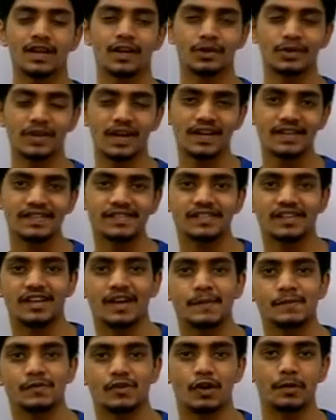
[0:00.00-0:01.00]
Hello guys, I
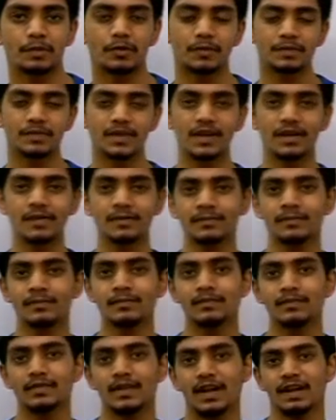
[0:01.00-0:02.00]
am Saurabh Gupta
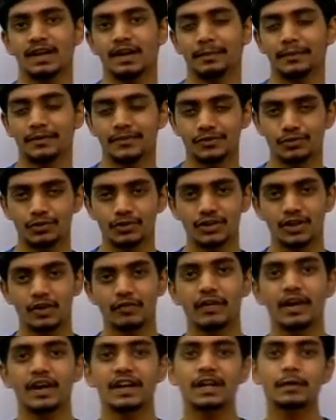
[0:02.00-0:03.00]
and I am a student of
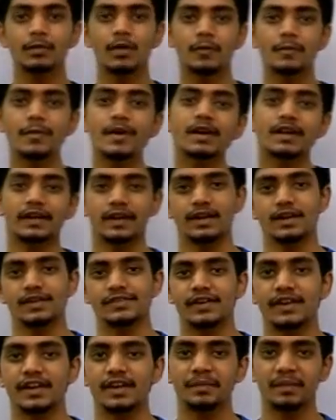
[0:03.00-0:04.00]
IIT Bombay, currently
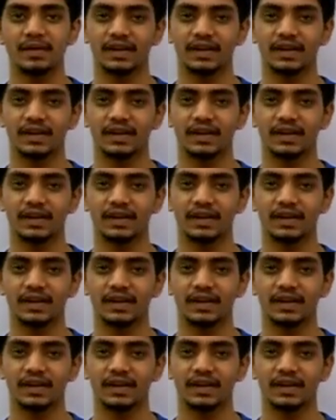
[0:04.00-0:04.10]
studying